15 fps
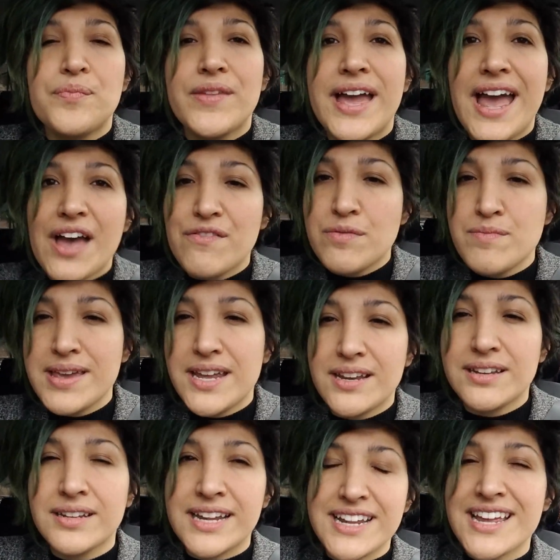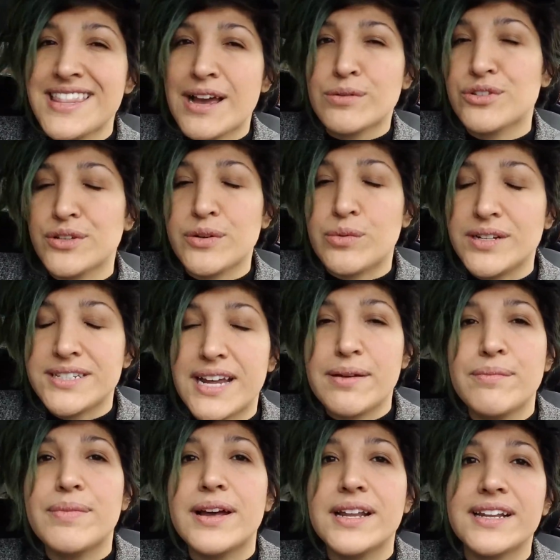I haven't made it, like, and that was only one
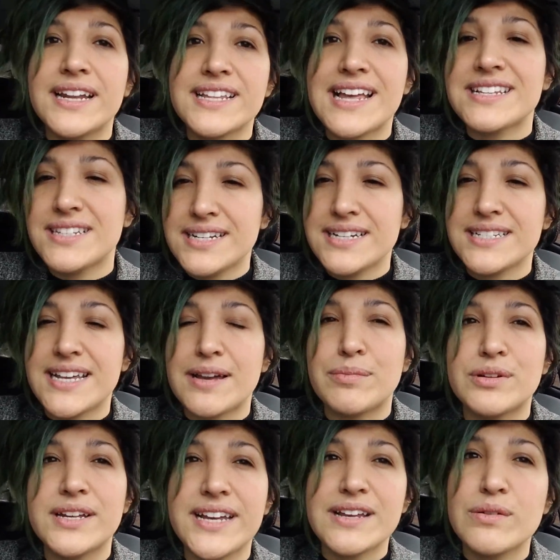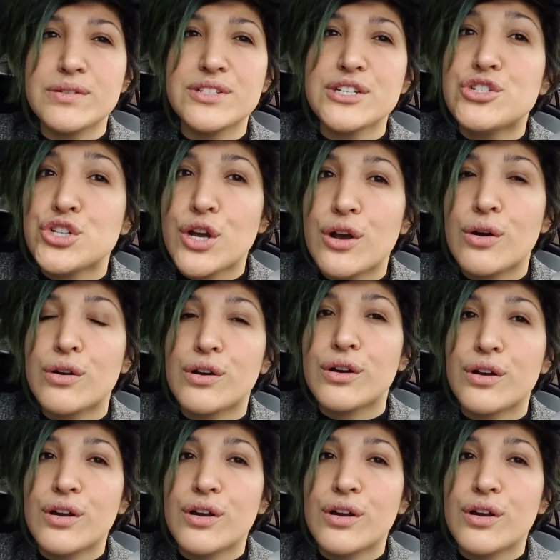time, but like that's an example, like it was a joke,